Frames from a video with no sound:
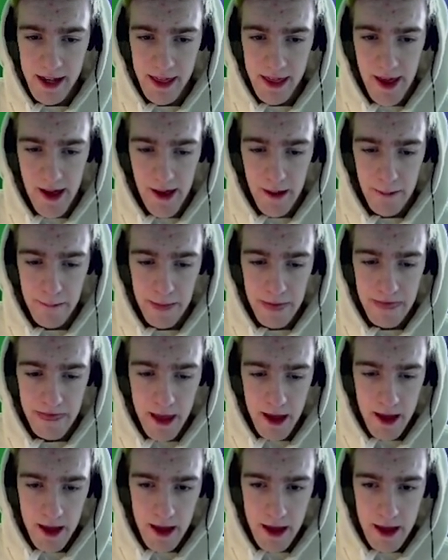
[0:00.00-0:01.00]
of that.
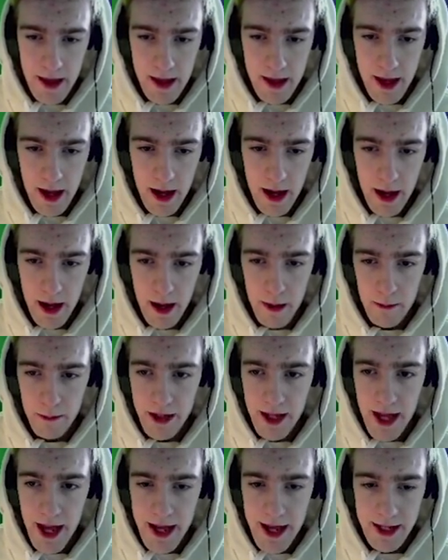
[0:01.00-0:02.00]
Um, we
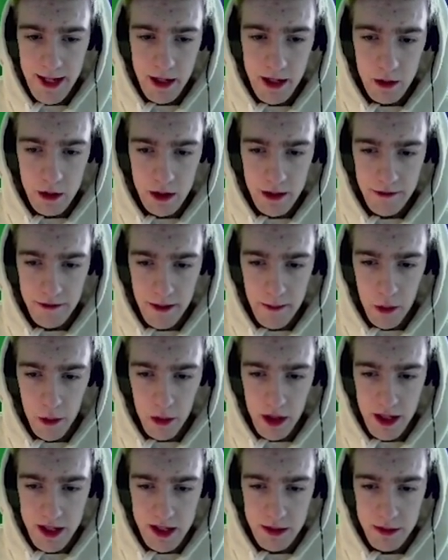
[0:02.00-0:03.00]
can get all of them at
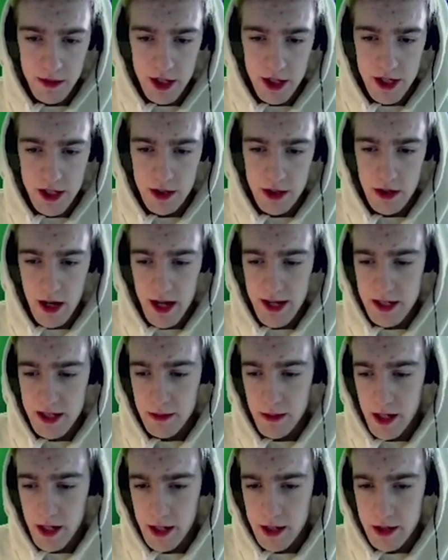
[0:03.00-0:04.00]
once, which is great. So we're going to